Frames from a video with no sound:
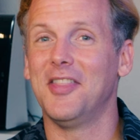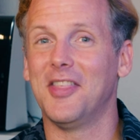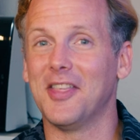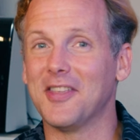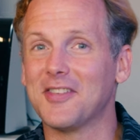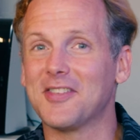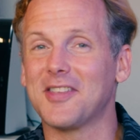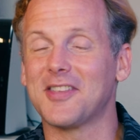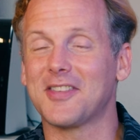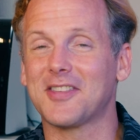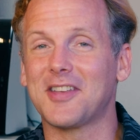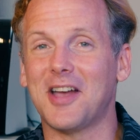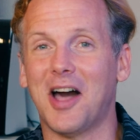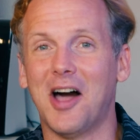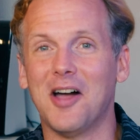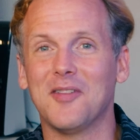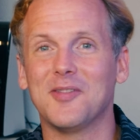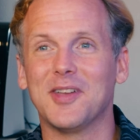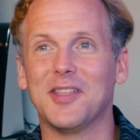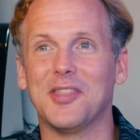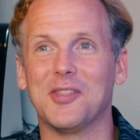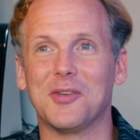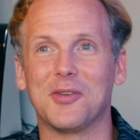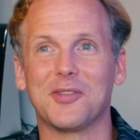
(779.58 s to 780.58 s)
This is
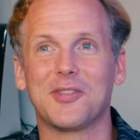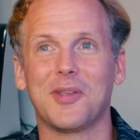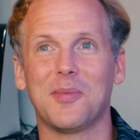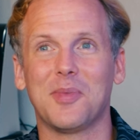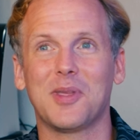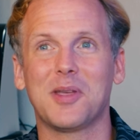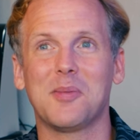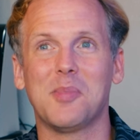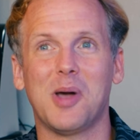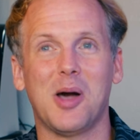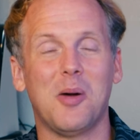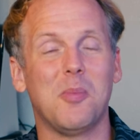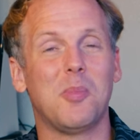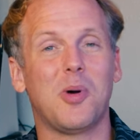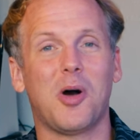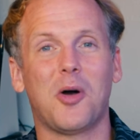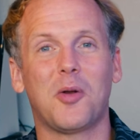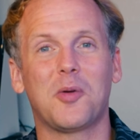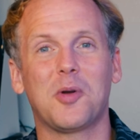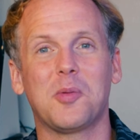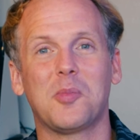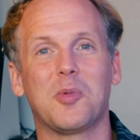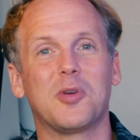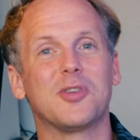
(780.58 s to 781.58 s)
common. There's something about
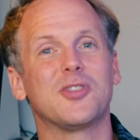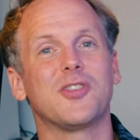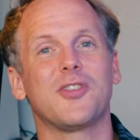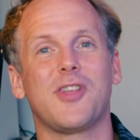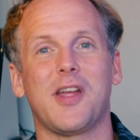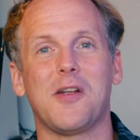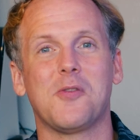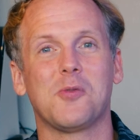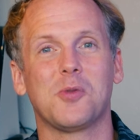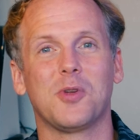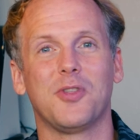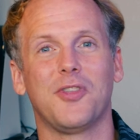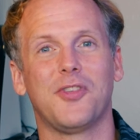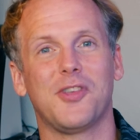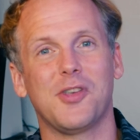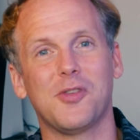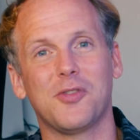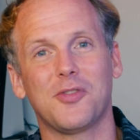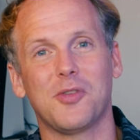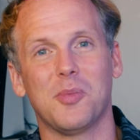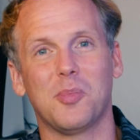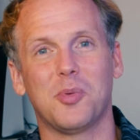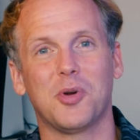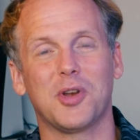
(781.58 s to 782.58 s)
ballroom where just everyone's
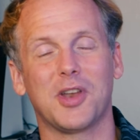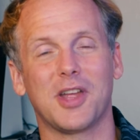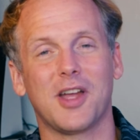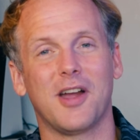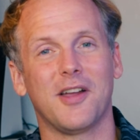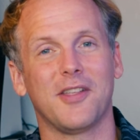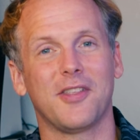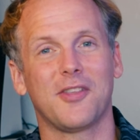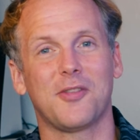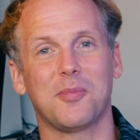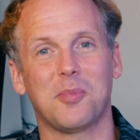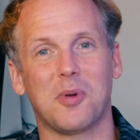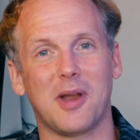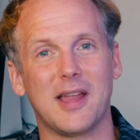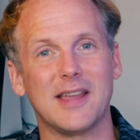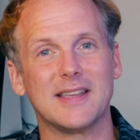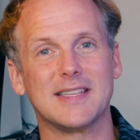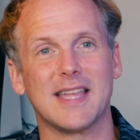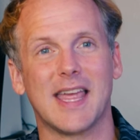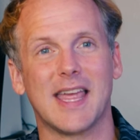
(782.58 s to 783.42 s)
used to putting on spray